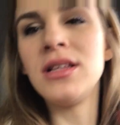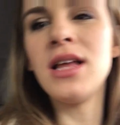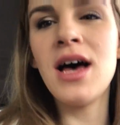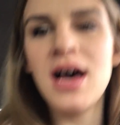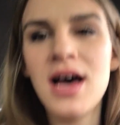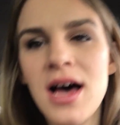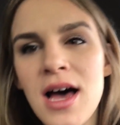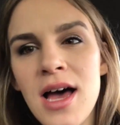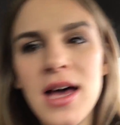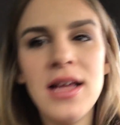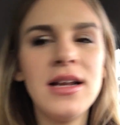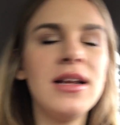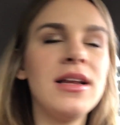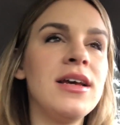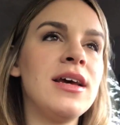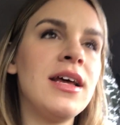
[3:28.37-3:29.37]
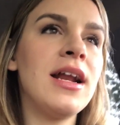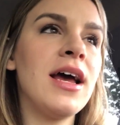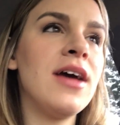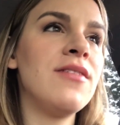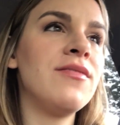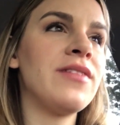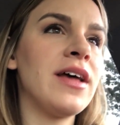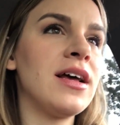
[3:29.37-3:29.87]
a lot and I
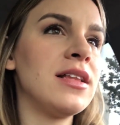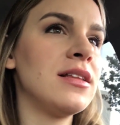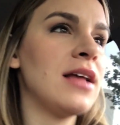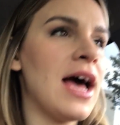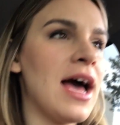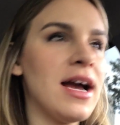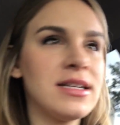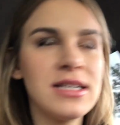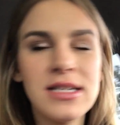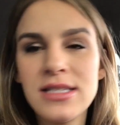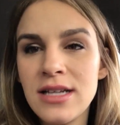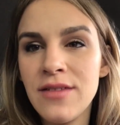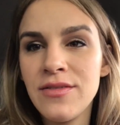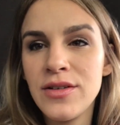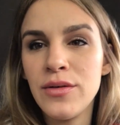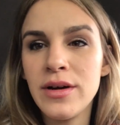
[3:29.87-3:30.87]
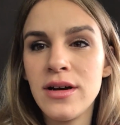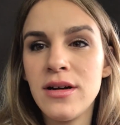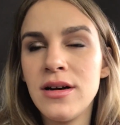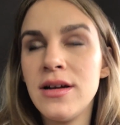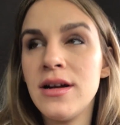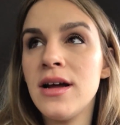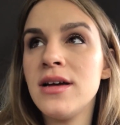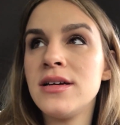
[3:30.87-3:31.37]
have like acting stuff going
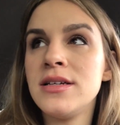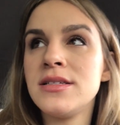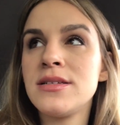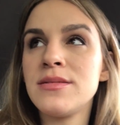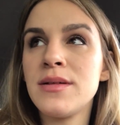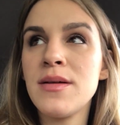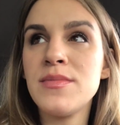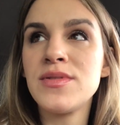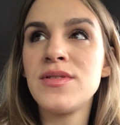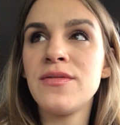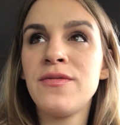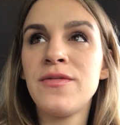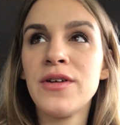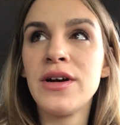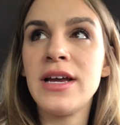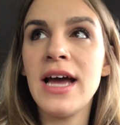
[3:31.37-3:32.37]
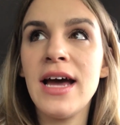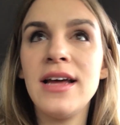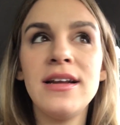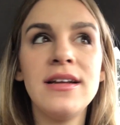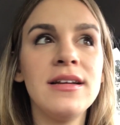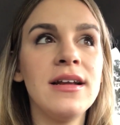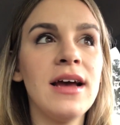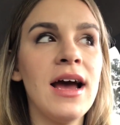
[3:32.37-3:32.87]
on, I sometimes
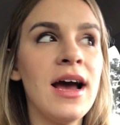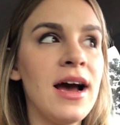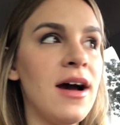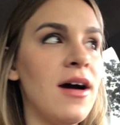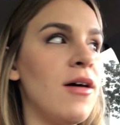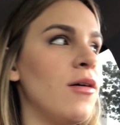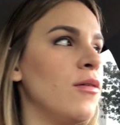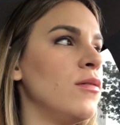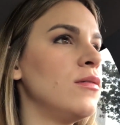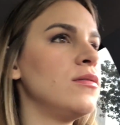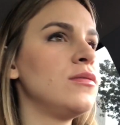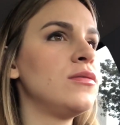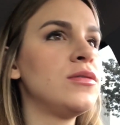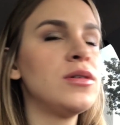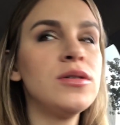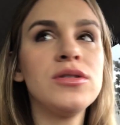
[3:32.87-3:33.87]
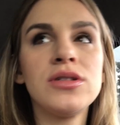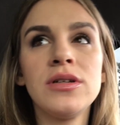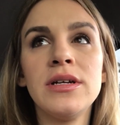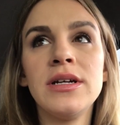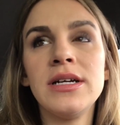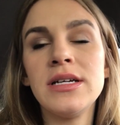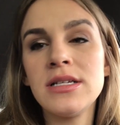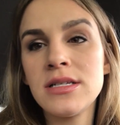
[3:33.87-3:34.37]
forget how crucial
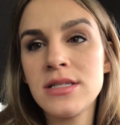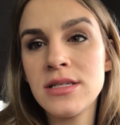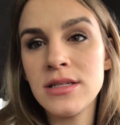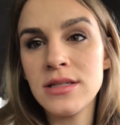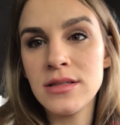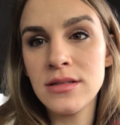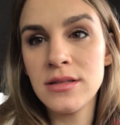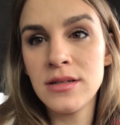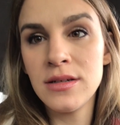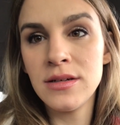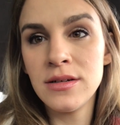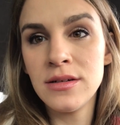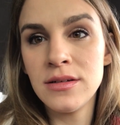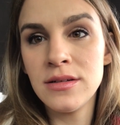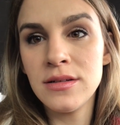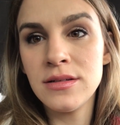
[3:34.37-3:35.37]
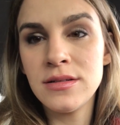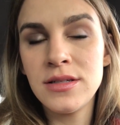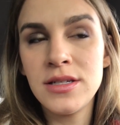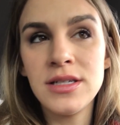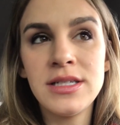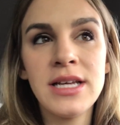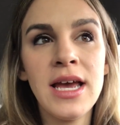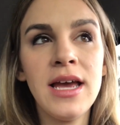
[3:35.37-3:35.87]
it is
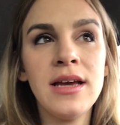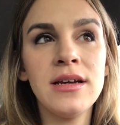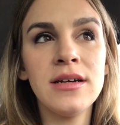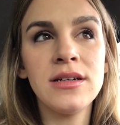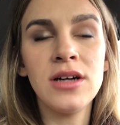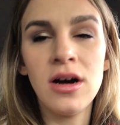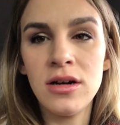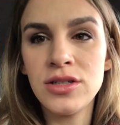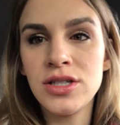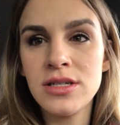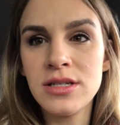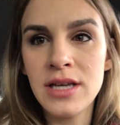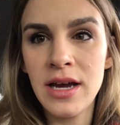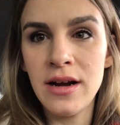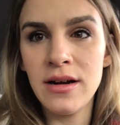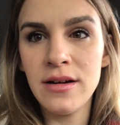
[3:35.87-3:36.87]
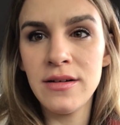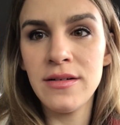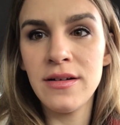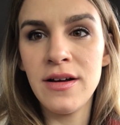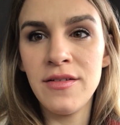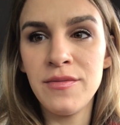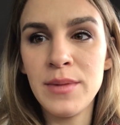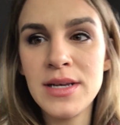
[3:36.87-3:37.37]
to take conscious care
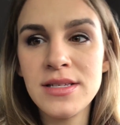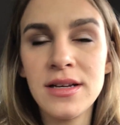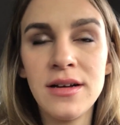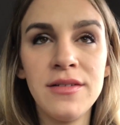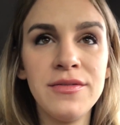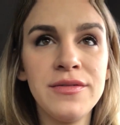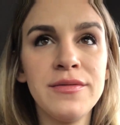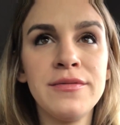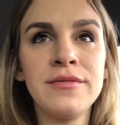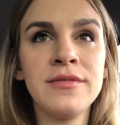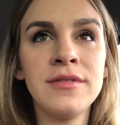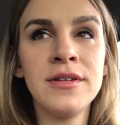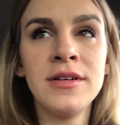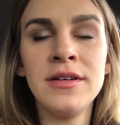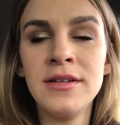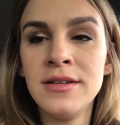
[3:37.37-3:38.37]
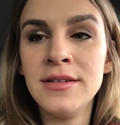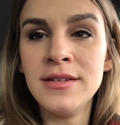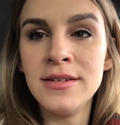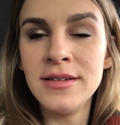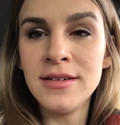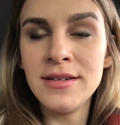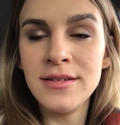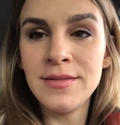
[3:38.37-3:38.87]
of myself.
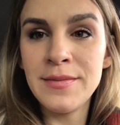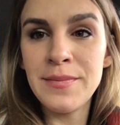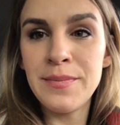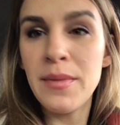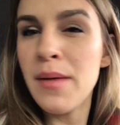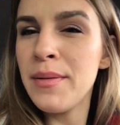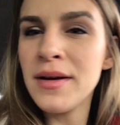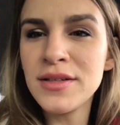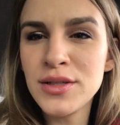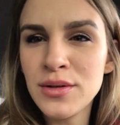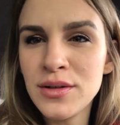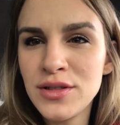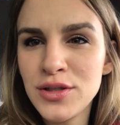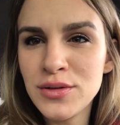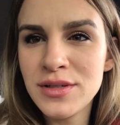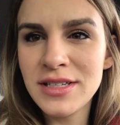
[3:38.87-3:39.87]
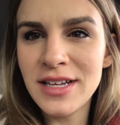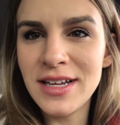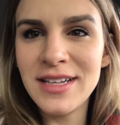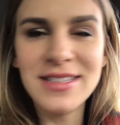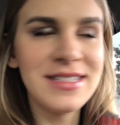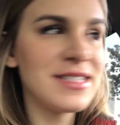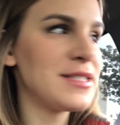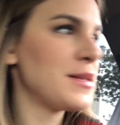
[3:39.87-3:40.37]
Maybe I'll do a juice
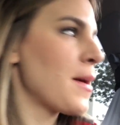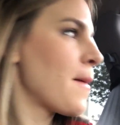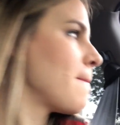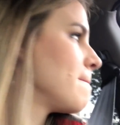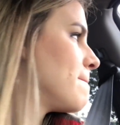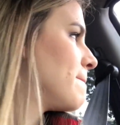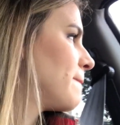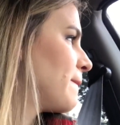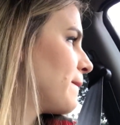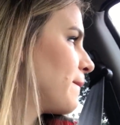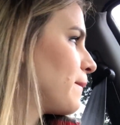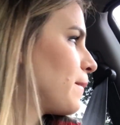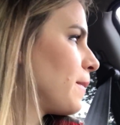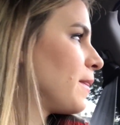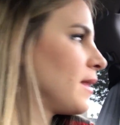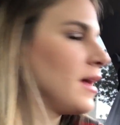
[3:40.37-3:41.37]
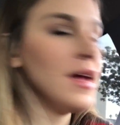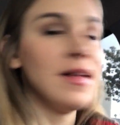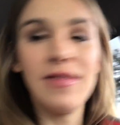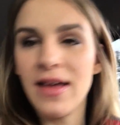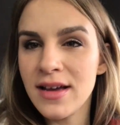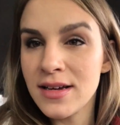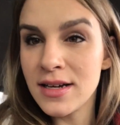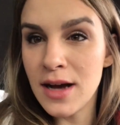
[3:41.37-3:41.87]
cleanse in
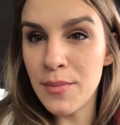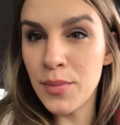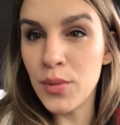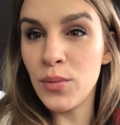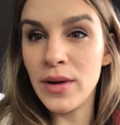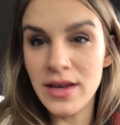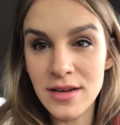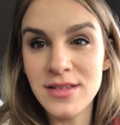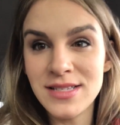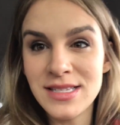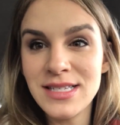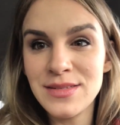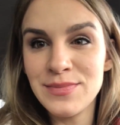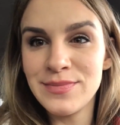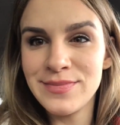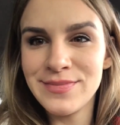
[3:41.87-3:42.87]
like a couple weeks.